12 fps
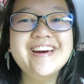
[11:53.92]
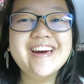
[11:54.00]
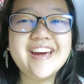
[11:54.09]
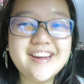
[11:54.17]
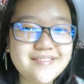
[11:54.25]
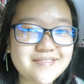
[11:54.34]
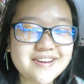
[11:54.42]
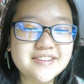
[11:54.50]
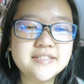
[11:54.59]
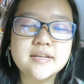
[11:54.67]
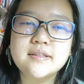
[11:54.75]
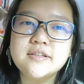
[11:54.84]

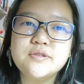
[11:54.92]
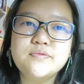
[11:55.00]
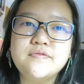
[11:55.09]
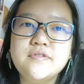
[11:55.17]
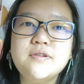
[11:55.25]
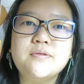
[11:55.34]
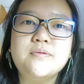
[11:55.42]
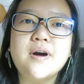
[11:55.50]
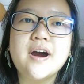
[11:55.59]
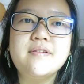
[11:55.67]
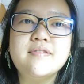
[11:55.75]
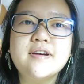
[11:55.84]
Anyways, let's review.
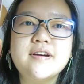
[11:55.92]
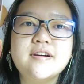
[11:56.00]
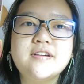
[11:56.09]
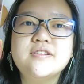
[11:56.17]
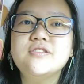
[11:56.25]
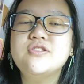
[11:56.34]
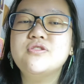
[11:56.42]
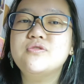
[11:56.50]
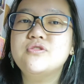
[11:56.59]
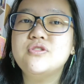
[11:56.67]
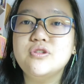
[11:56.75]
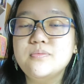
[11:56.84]
I read
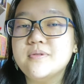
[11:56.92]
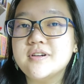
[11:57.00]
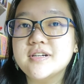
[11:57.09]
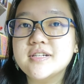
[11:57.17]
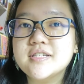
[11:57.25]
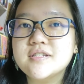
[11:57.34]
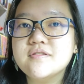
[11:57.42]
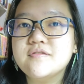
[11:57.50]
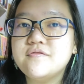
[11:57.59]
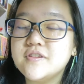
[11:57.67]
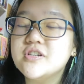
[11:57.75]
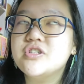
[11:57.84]
two books,
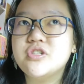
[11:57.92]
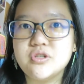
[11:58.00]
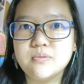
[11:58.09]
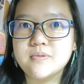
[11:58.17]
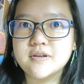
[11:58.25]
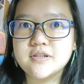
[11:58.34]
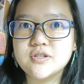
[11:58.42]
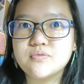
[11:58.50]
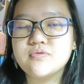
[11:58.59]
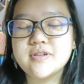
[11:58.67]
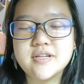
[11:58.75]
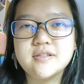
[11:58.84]
finished two books,
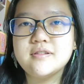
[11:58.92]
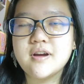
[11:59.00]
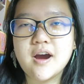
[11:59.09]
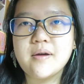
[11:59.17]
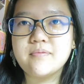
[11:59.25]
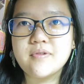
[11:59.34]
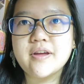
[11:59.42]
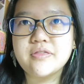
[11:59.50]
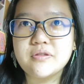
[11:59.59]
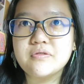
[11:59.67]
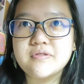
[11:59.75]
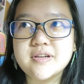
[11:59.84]
I read
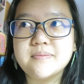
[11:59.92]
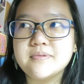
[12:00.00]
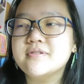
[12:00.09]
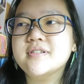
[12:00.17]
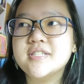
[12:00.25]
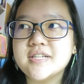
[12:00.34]
three books